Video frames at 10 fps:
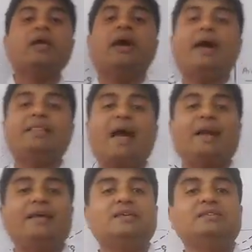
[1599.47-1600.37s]
and
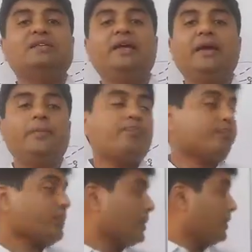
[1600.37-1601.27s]
that is the
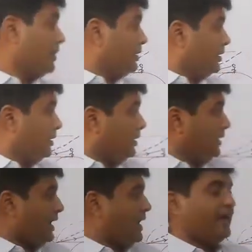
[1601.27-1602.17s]

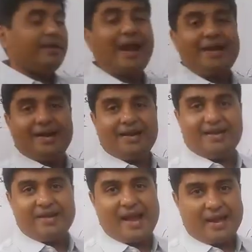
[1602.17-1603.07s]
90
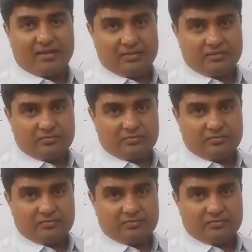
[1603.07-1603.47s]
degree angle.